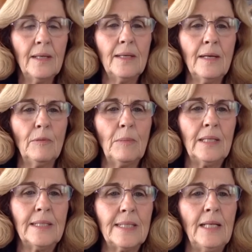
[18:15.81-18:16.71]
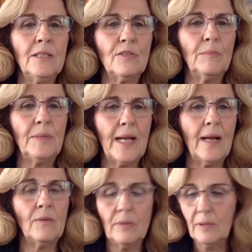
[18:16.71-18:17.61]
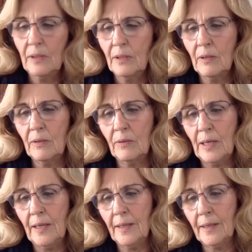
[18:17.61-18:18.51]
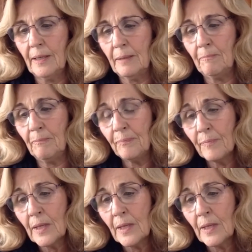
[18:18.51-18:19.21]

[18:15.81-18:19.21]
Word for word: never mind days from now you know and um